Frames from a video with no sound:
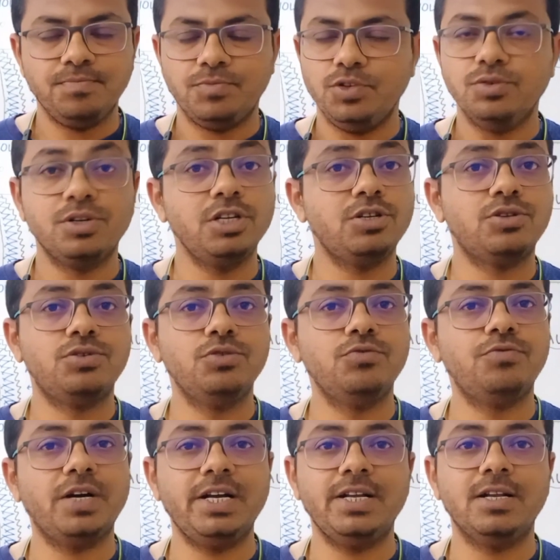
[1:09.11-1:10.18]
You need to
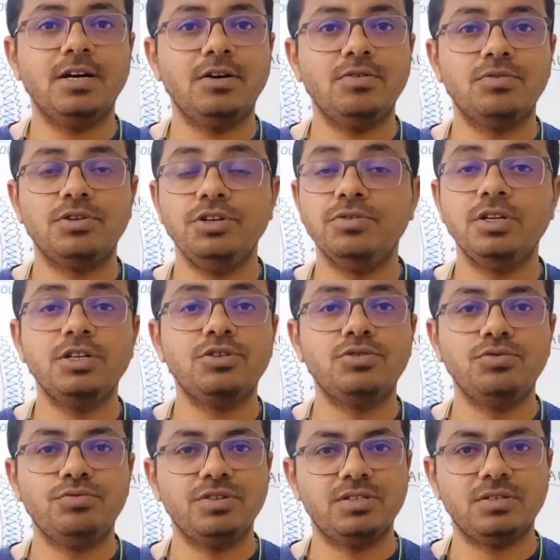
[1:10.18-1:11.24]
find out, you need
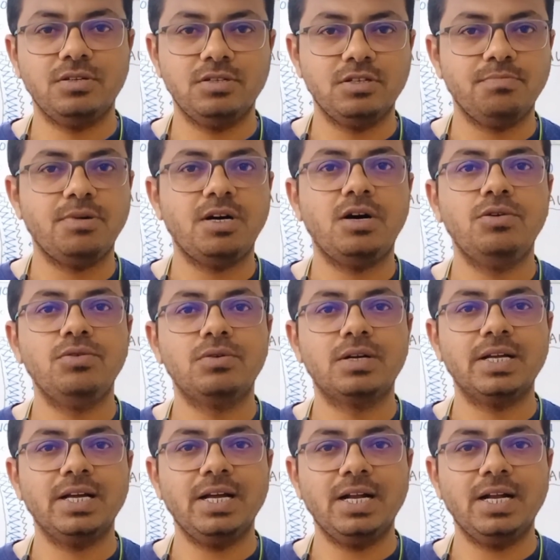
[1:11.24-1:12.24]
to research about